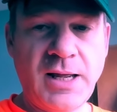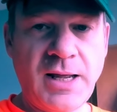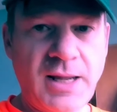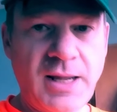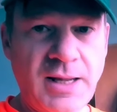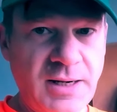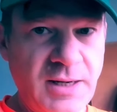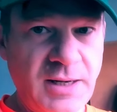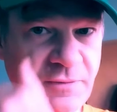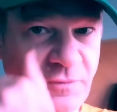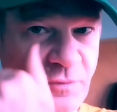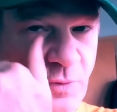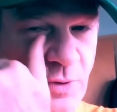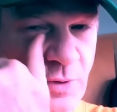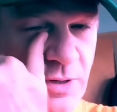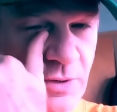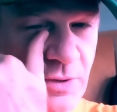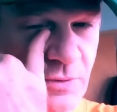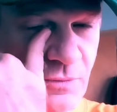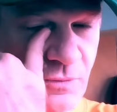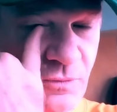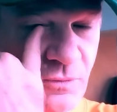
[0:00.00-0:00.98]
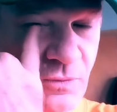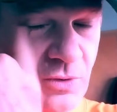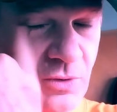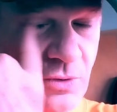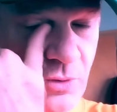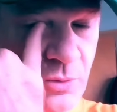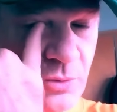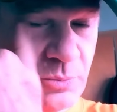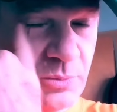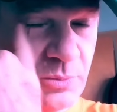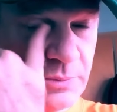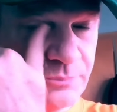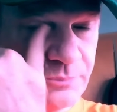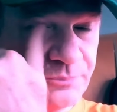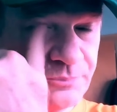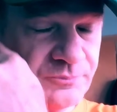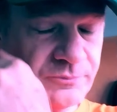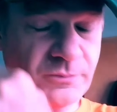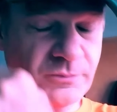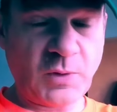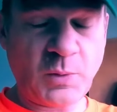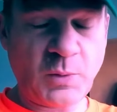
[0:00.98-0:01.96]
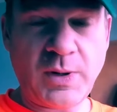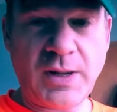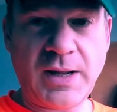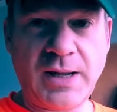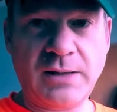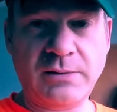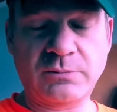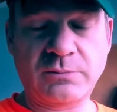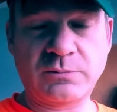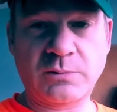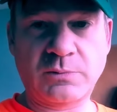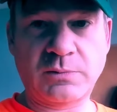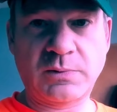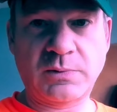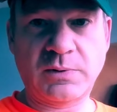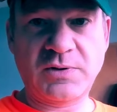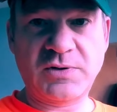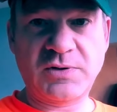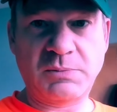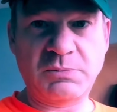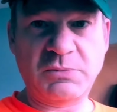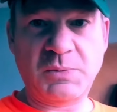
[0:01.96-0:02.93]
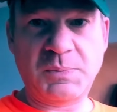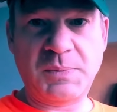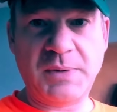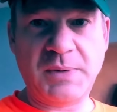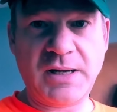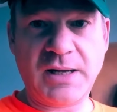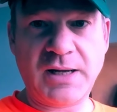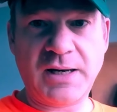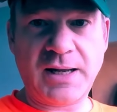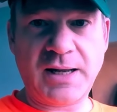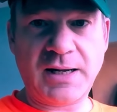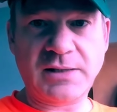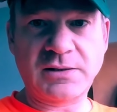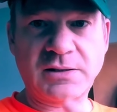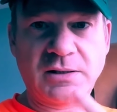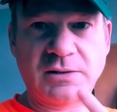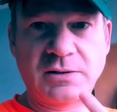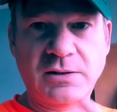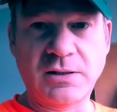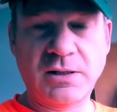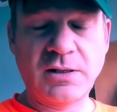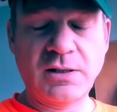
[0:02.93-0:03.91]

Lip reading: And if we're in a room, well, we seem to be connected,